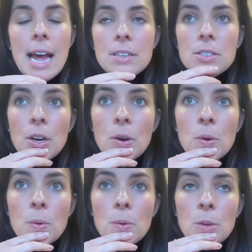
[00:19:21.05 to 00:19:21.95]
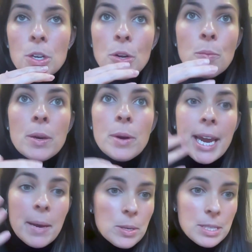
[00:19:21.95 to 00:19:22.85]
And so, we were
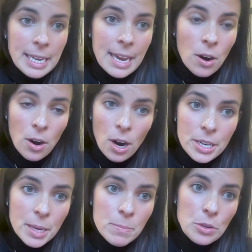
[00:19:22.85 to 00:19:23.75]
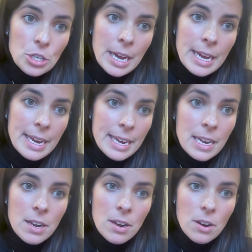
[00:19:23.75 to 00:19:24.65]
able to get our hard kombucha
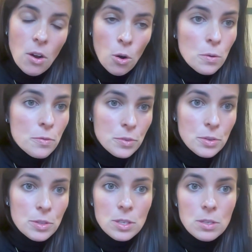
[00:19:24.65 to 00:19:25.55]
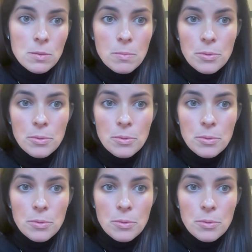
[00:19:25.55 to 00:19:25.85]
in Whole Foods